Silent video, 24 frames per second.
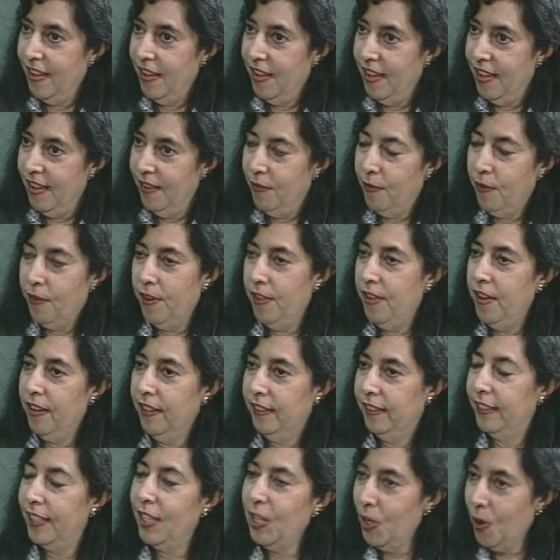for their
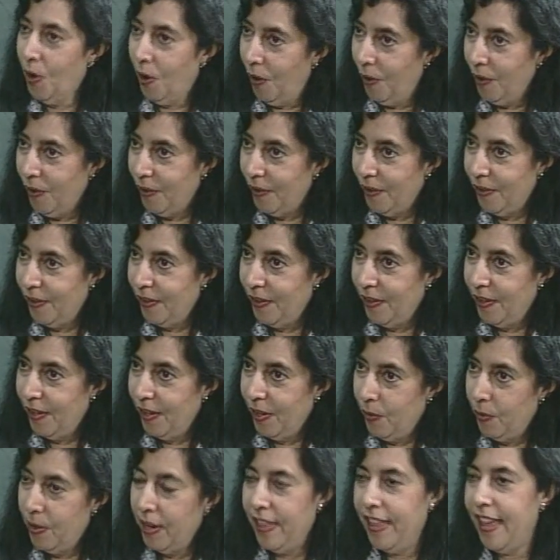tío,
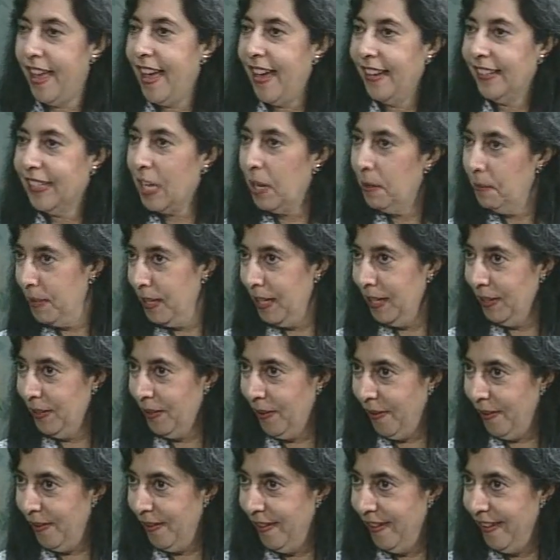where they had
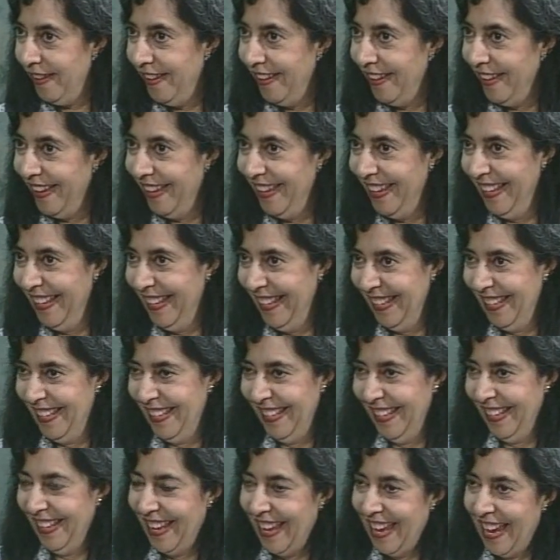cabrito.
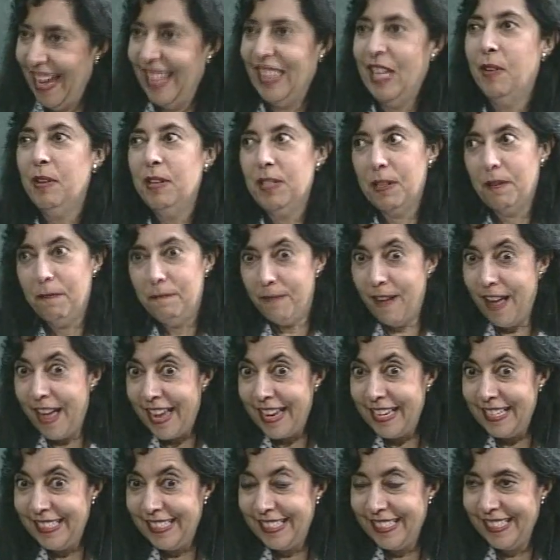And there was a
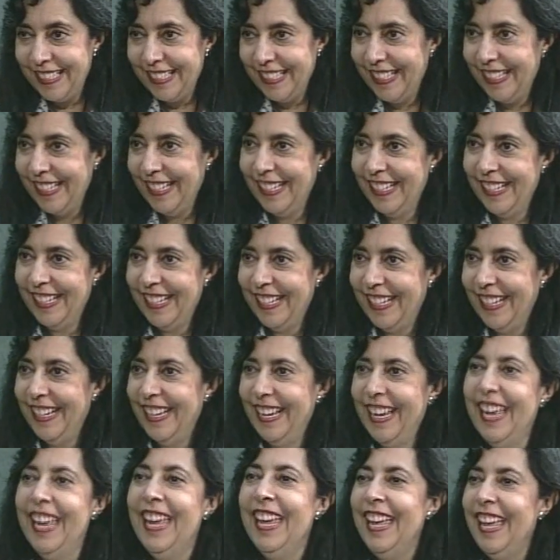fight.
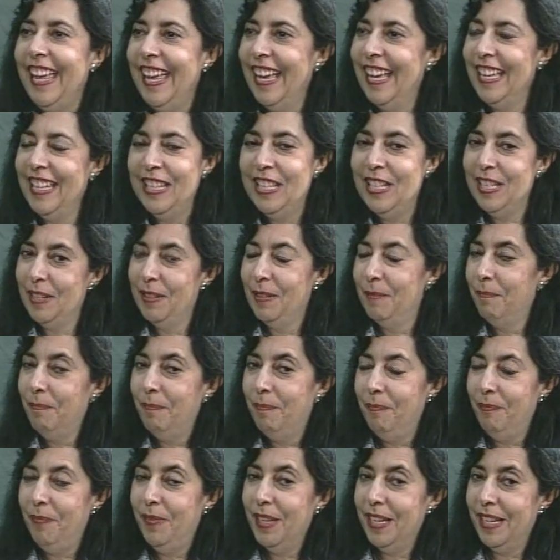And
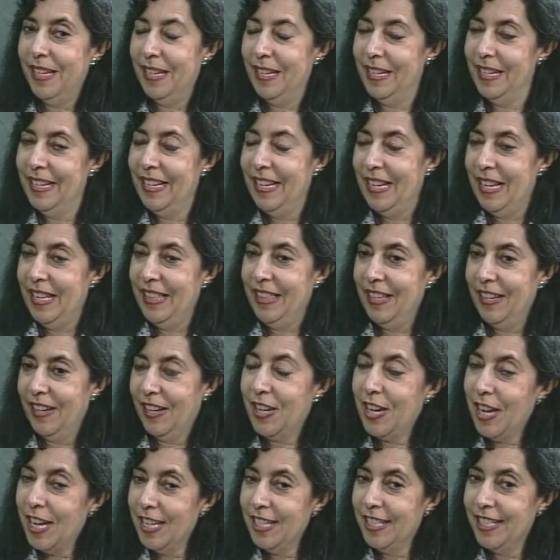their
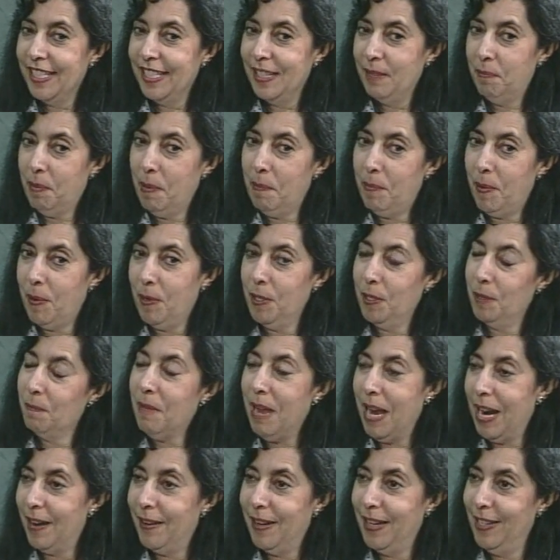cousin proposed
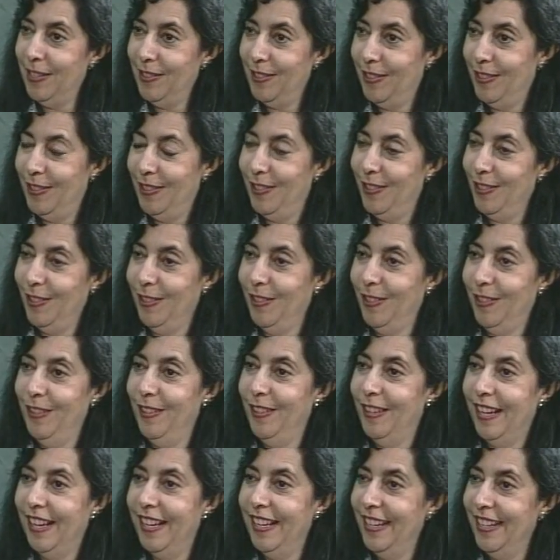marriage to
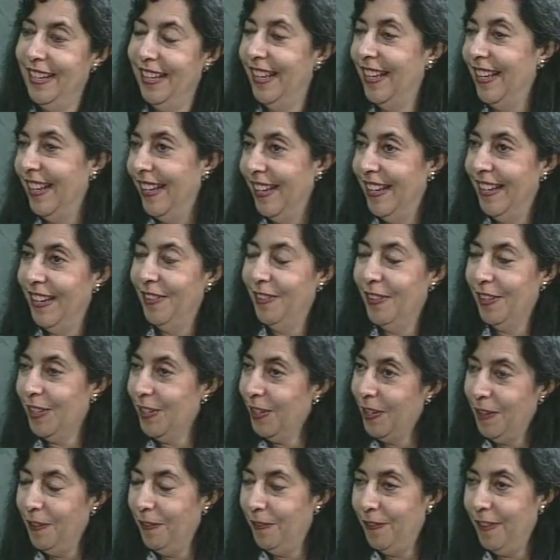a
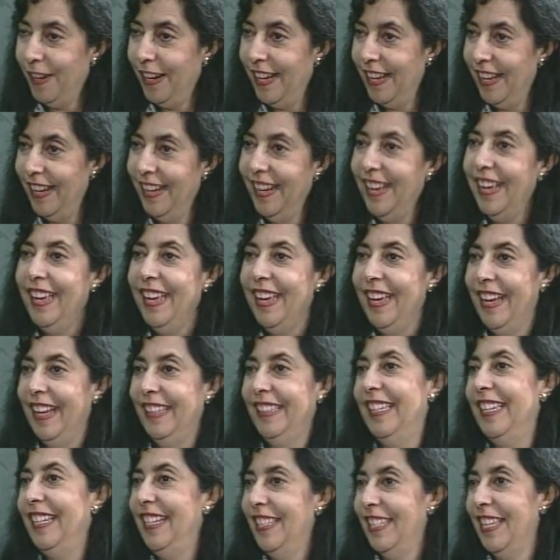girlfriend, and they
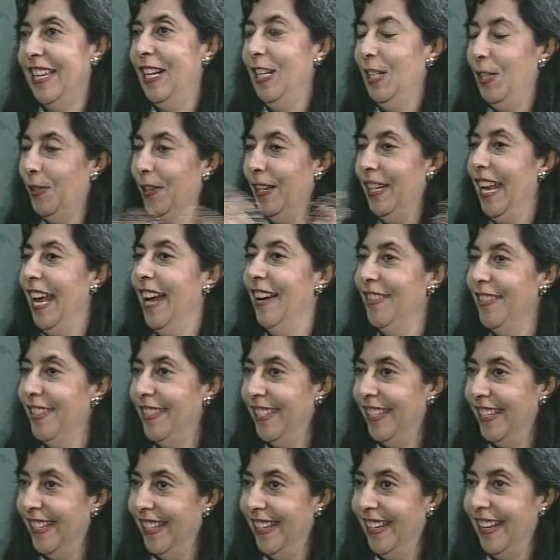decided to announce
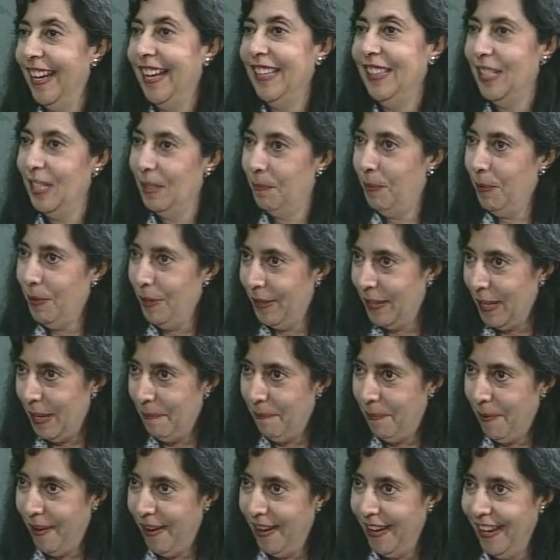it at this birthday
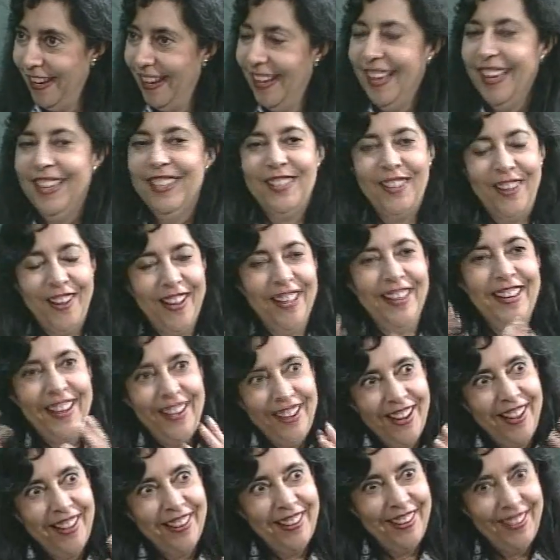party. So on and
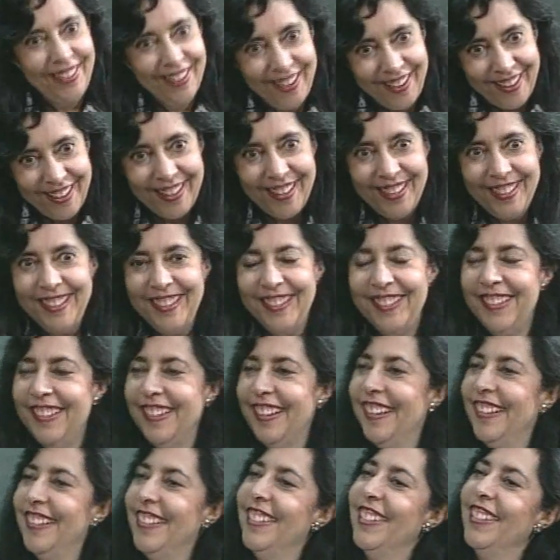on and on.
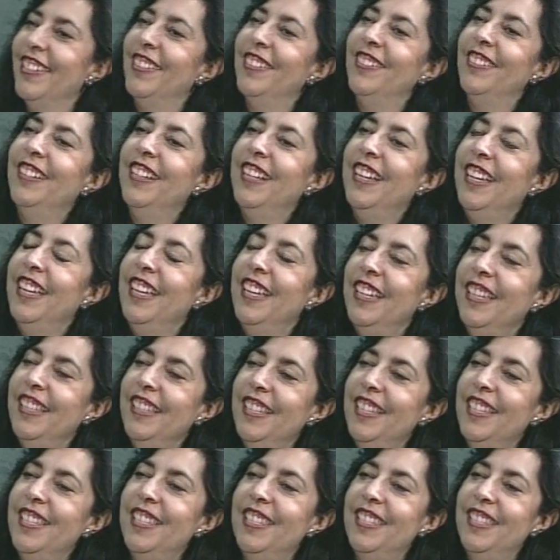And so
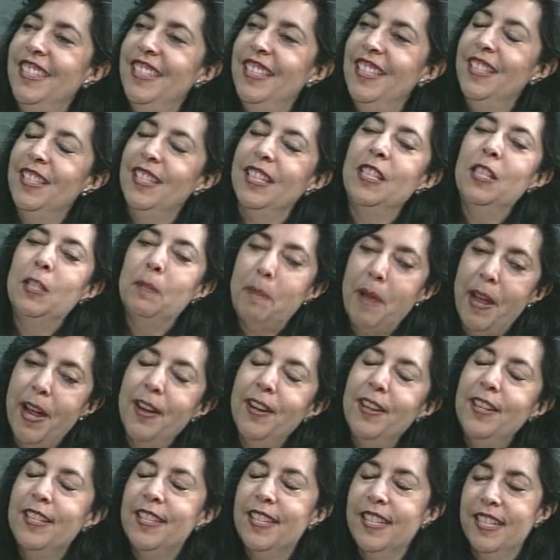this
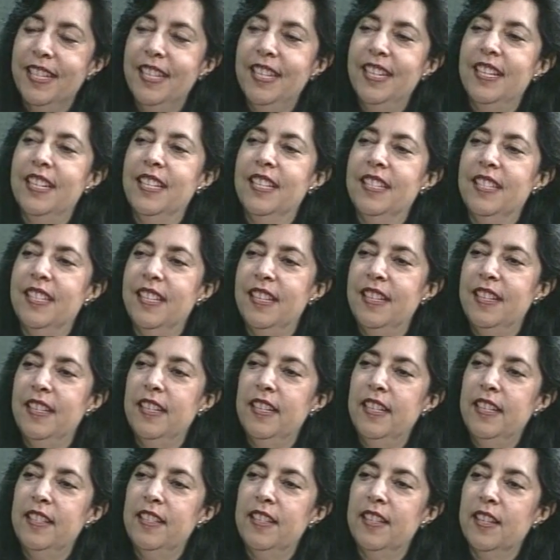inspires the kids, and
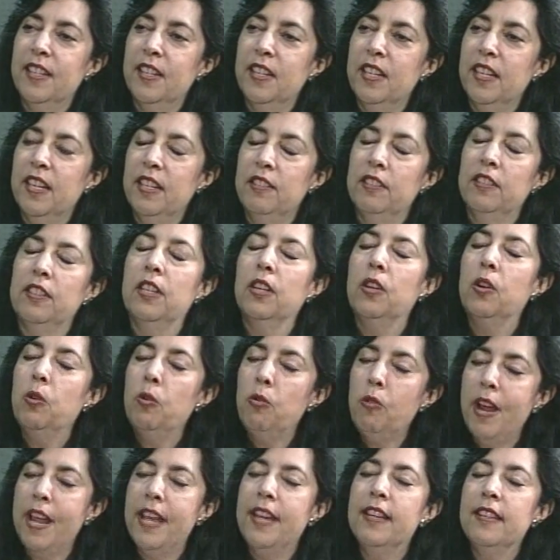it's the
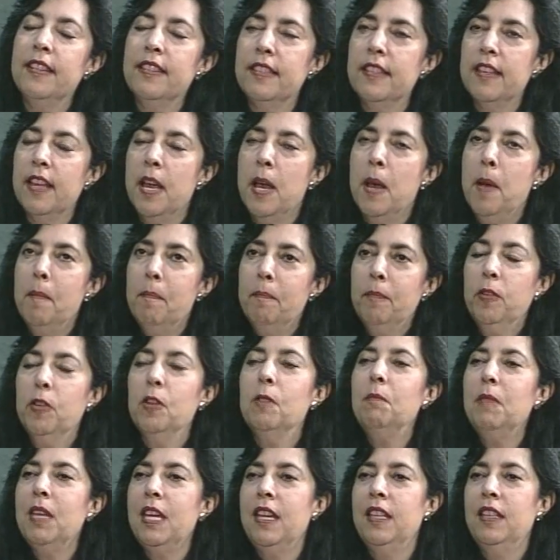greatest, to
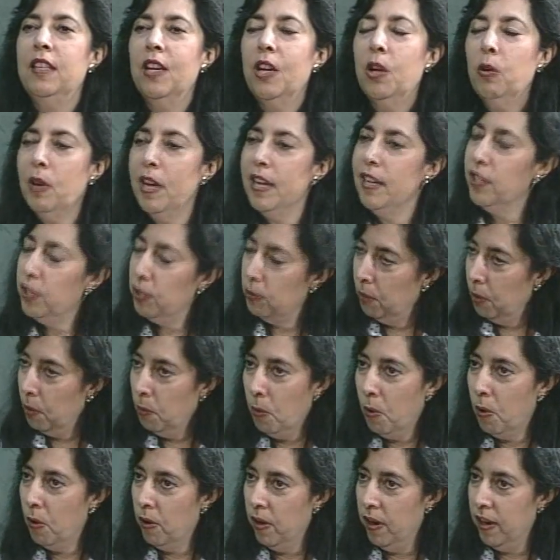me, the greatest
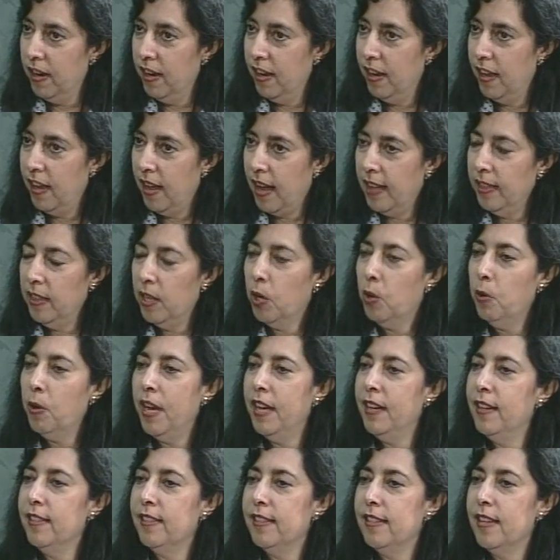reward and the
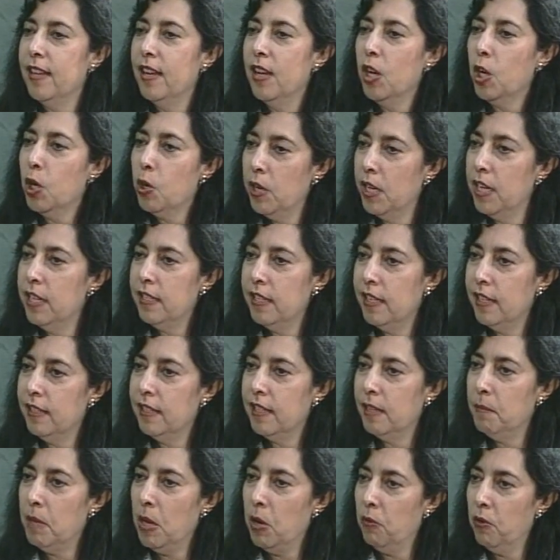greatest
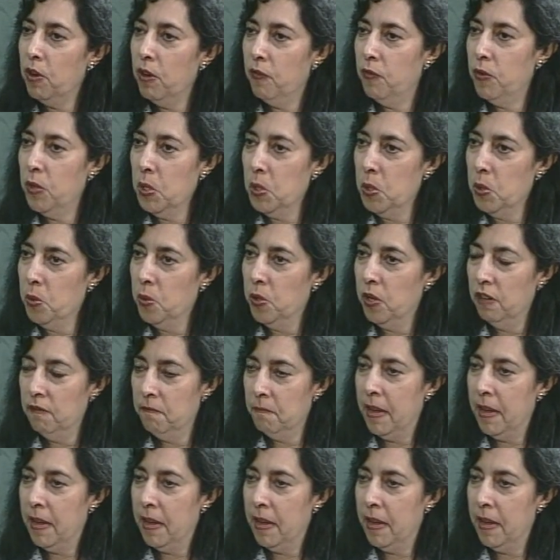criticism and review of my